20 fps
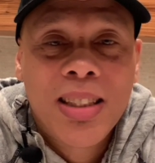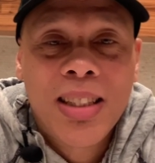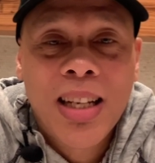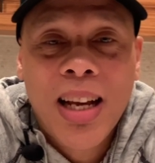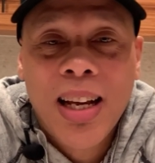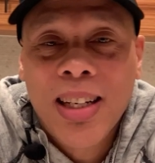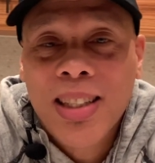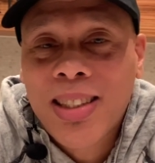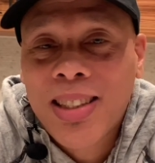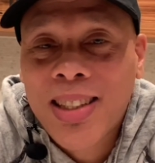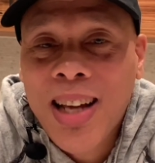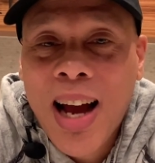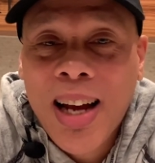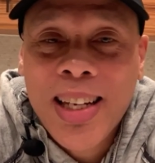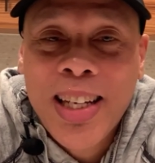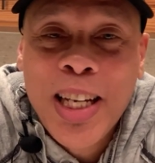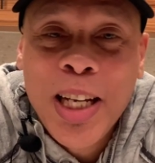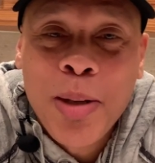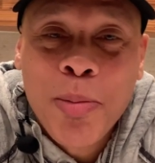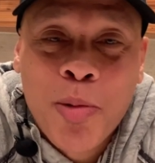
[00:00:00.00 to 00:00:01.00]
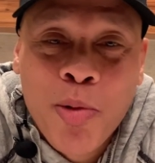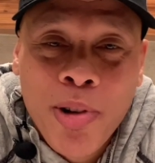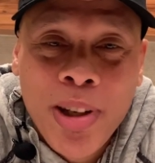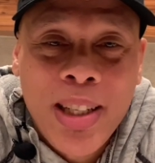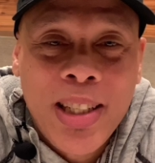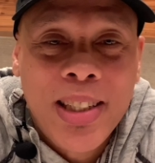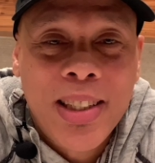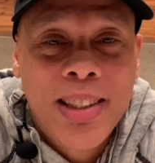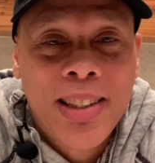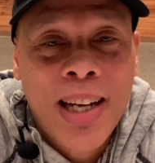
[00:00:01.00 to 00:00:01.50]
Yeah, this is Hakim
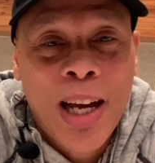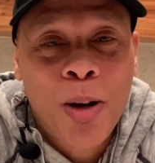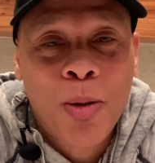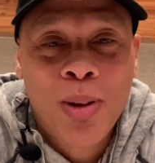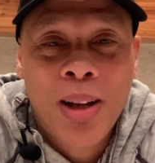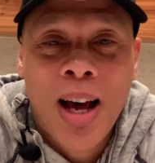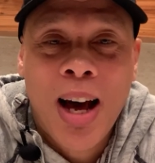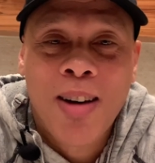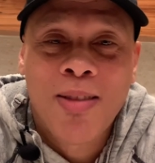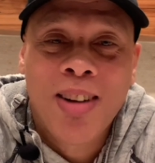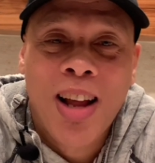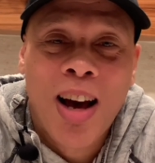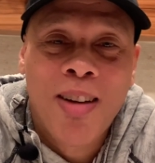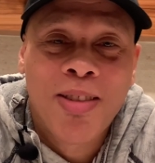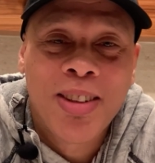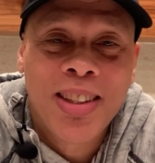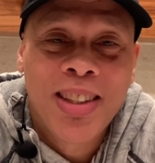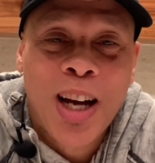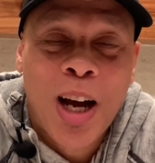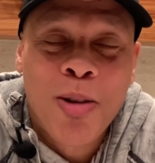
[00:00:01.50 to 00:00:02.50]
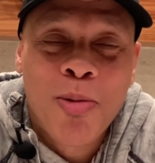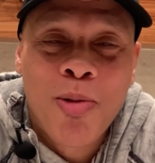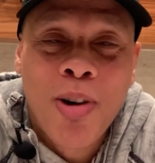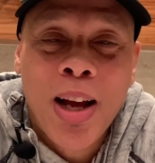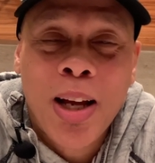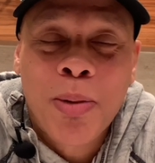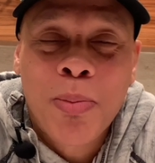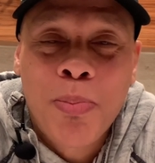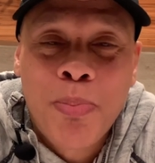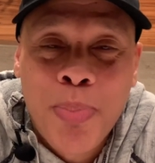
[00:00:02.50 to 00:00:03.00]
Green, Channel Live and
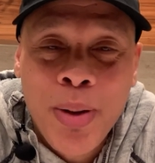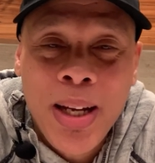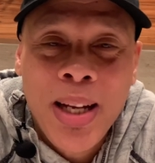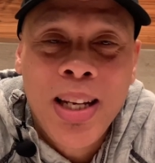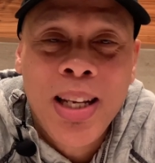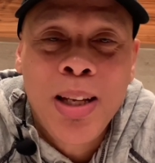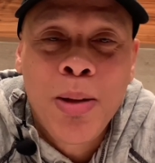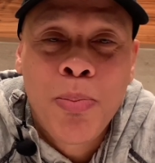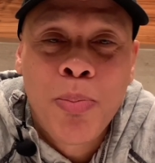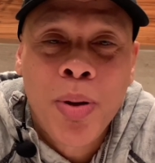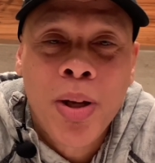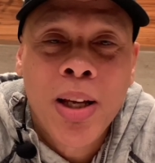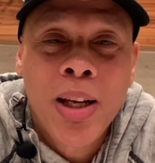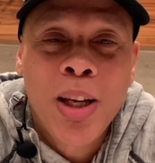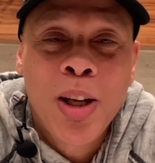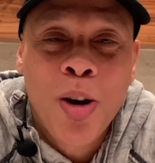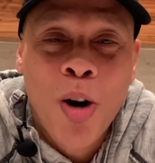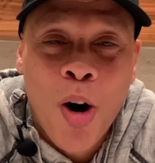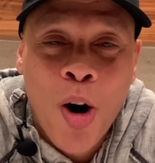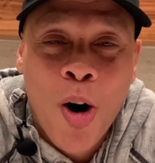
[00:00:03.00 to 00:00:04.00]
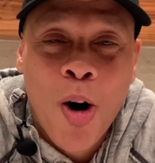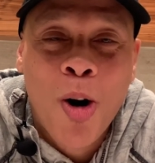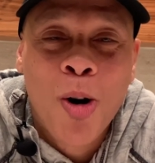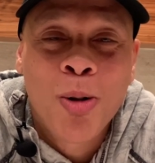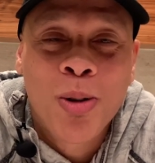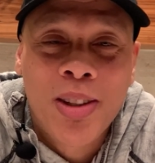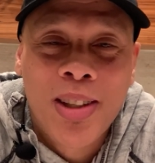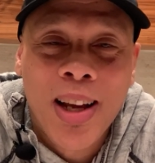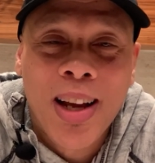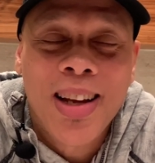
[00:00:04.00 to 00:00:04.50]
Direct, BDP
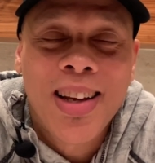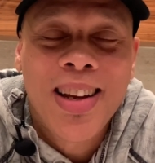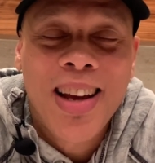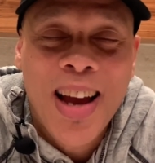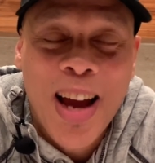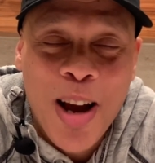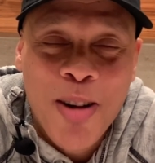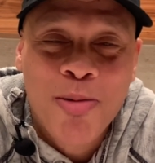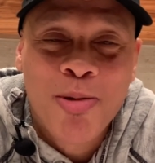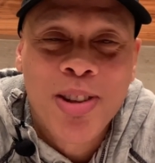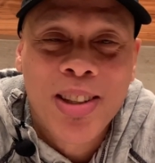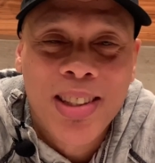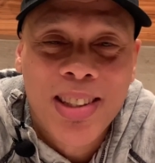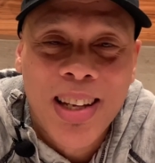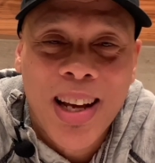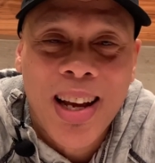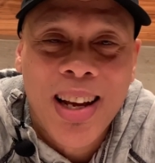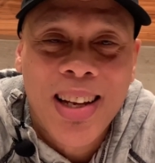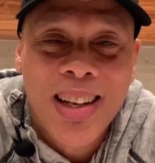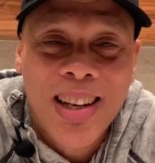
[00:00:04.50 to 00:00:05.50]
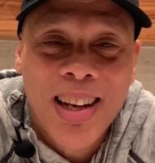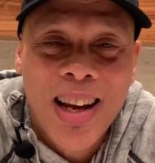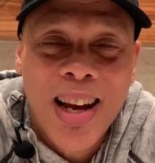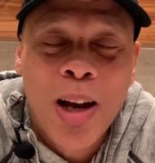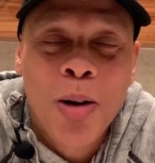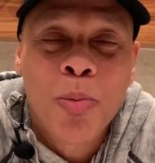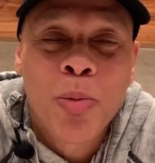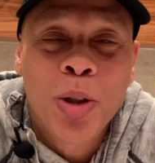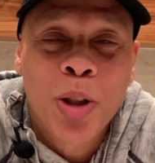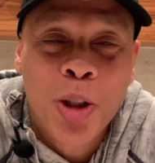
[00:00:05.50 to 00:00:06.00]
all day, every day,
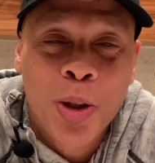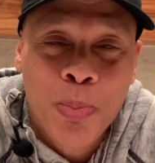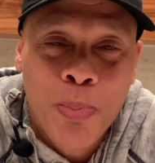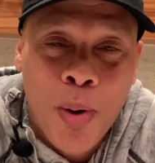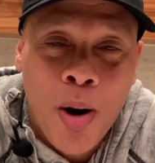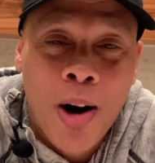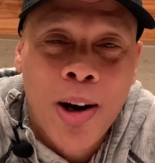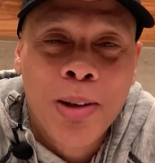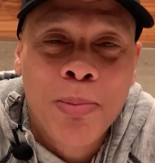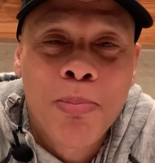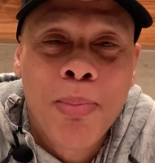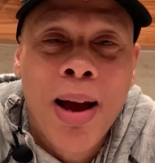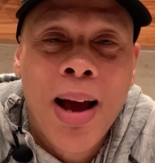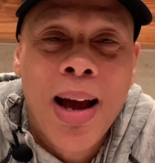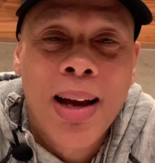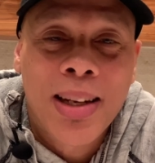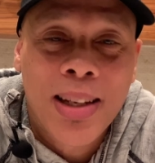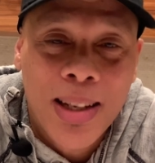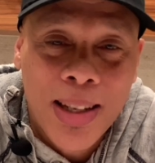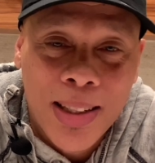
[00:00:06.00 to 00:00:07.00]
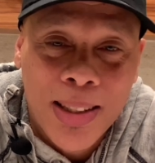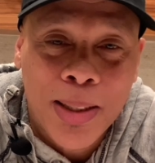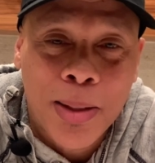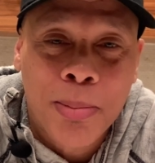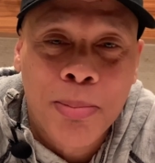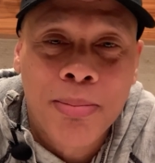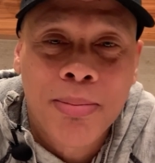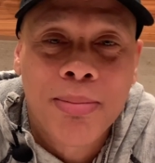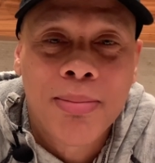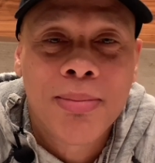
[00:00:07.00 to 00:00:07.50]
and we spark
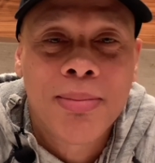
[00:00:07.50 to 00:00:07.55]
mad-ism.